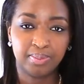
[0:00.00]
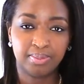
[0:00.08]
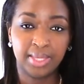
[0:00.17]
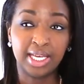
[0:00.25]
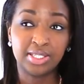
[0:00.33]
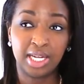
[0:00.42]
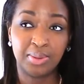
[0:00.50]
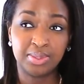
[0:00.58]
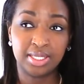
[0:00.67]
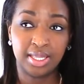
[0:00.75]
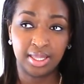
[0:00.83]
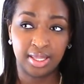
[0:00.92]
yeah, so that
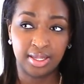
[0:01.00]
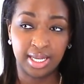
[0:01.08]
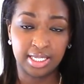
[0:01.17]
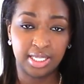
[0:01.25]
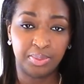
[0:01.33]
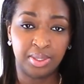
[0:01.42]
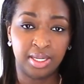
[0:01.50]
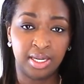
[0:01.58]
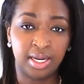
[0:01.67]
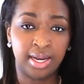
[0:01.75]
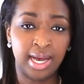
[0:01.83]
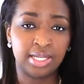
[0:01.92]
was the next thing we did.
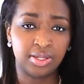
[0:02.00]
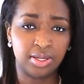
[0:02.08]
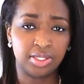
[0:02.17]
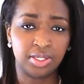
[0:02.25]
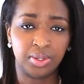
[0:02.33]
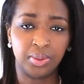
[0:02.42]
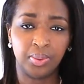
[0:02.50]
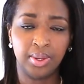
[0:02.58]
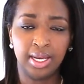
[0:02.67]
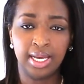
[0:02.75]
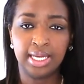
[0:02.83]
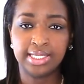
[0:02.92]
And Nas also
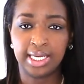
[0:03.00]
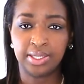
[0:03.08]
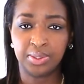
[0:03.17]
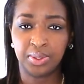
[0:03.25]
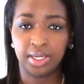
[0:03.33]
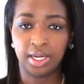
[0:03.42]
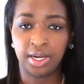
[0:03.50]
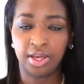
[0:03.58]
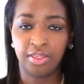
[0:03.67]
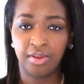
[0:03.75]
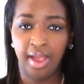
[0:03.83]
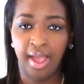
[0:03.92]
downloaded another